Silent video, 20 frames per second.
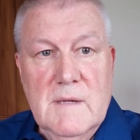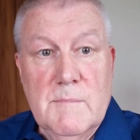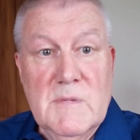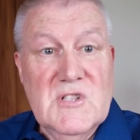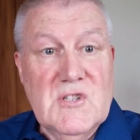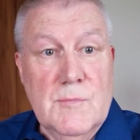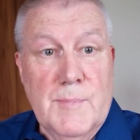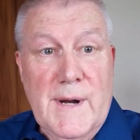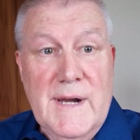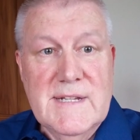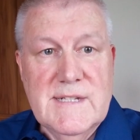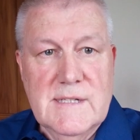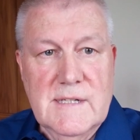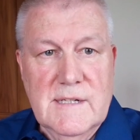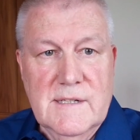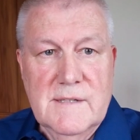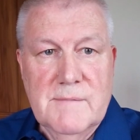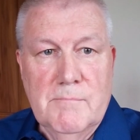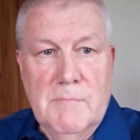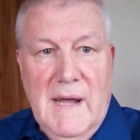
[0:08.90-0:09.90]
Mr.
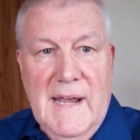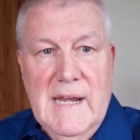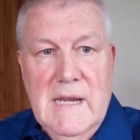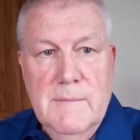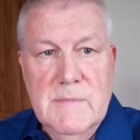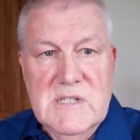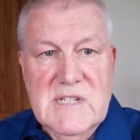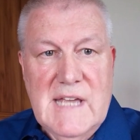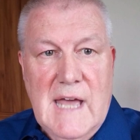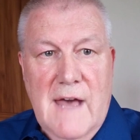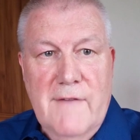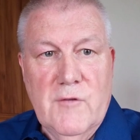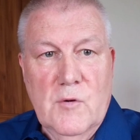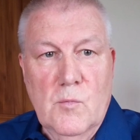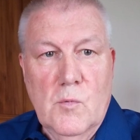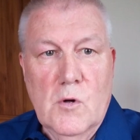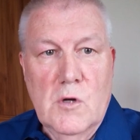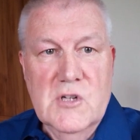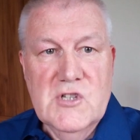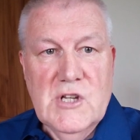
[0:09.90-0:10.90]
President, my name is Gavin
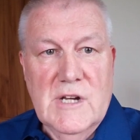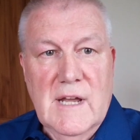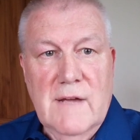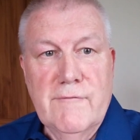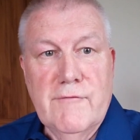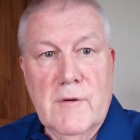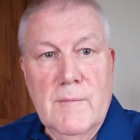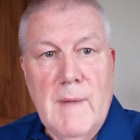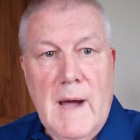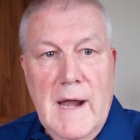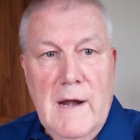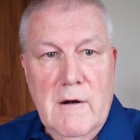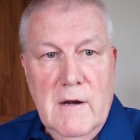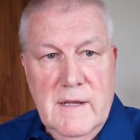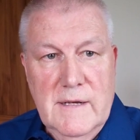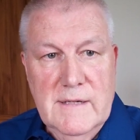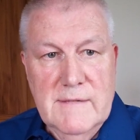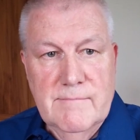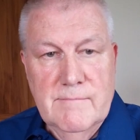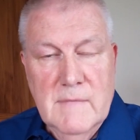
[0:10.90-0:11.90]
Walsh and I'm from
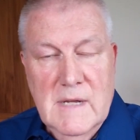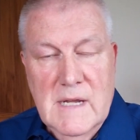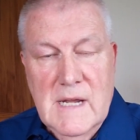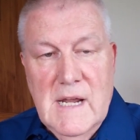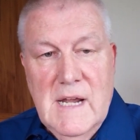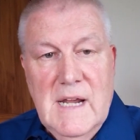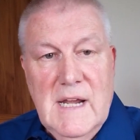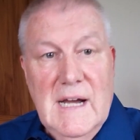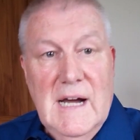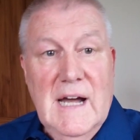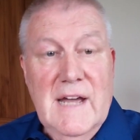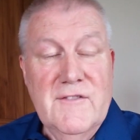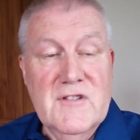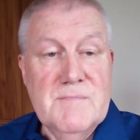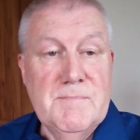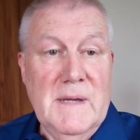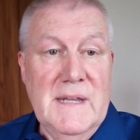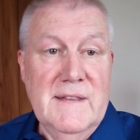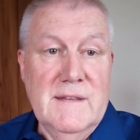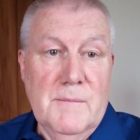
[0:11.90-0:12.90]
Ireland. I've
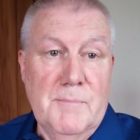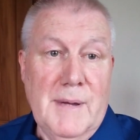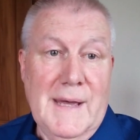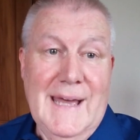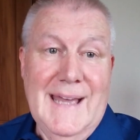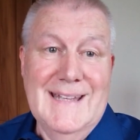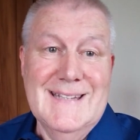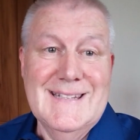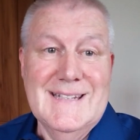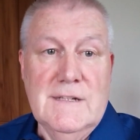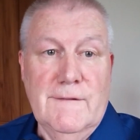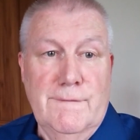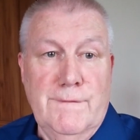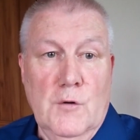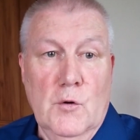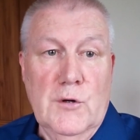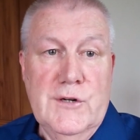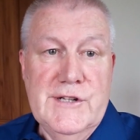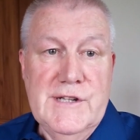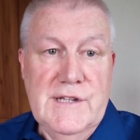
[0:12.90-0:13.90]
spent the past
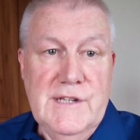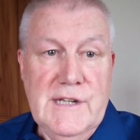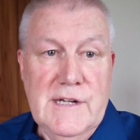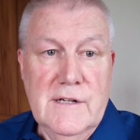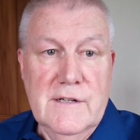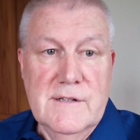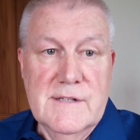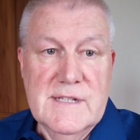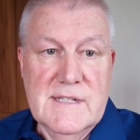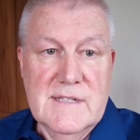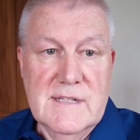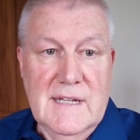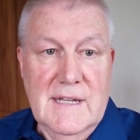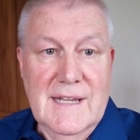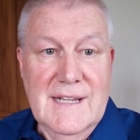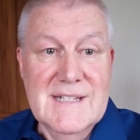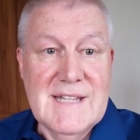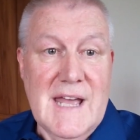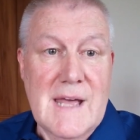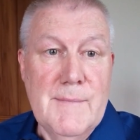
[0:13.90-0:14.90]
14 years
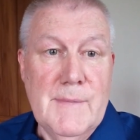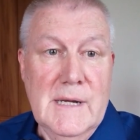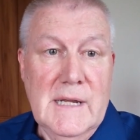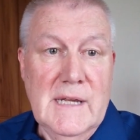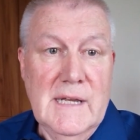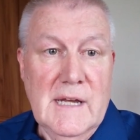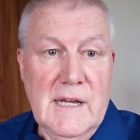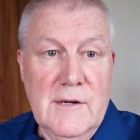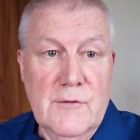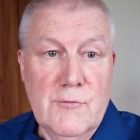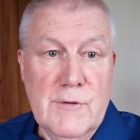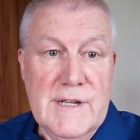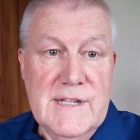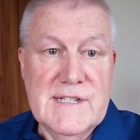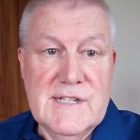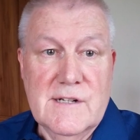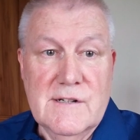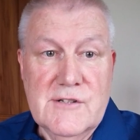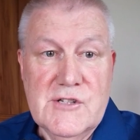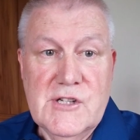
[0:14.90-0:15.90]
examining and
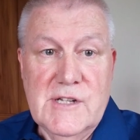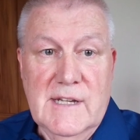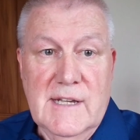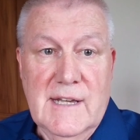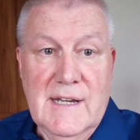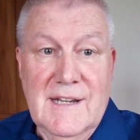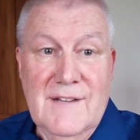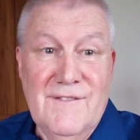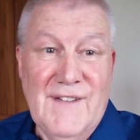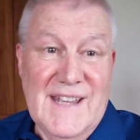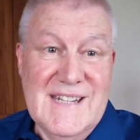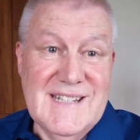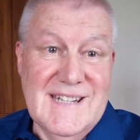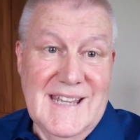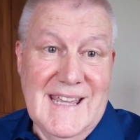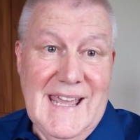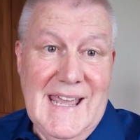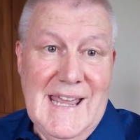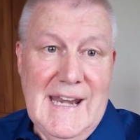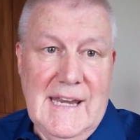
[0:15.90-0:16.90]
researching and
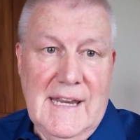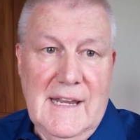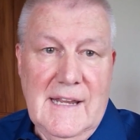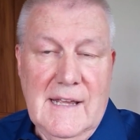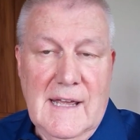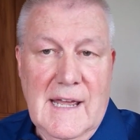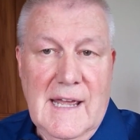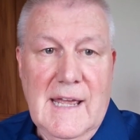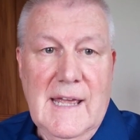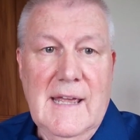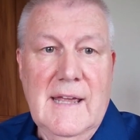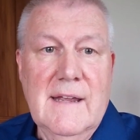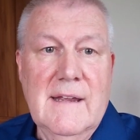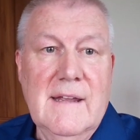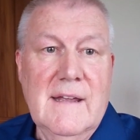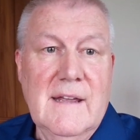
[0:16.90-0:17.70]
investigating a